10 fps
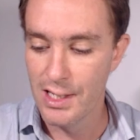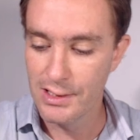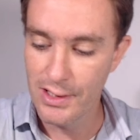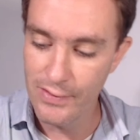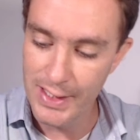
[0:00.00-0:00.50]

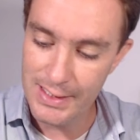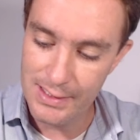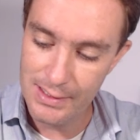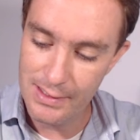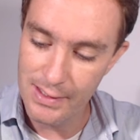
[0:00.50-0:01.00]
So this
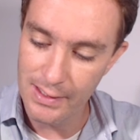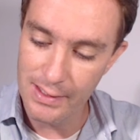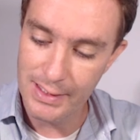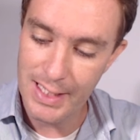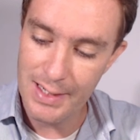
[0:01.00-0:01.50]
the,
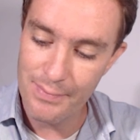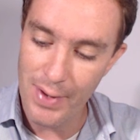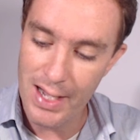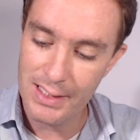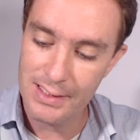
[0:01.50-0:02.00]
the 10
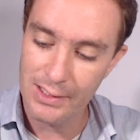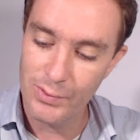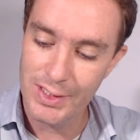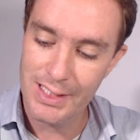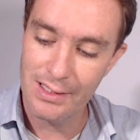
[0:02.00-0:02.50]
bikes that
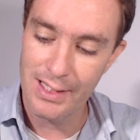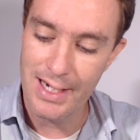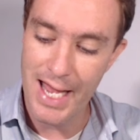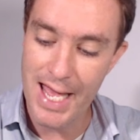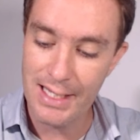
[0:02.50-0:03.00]
we sell
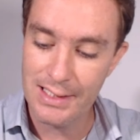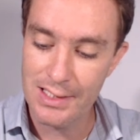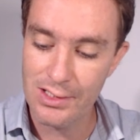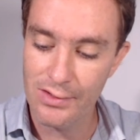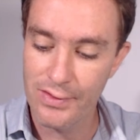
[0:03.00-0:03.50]
in
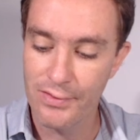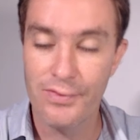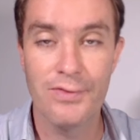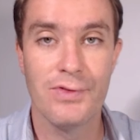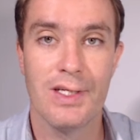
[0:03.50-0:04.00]
excess of the
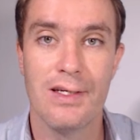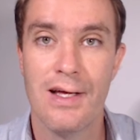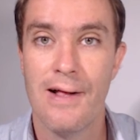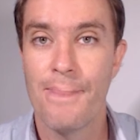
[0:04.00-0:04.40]
50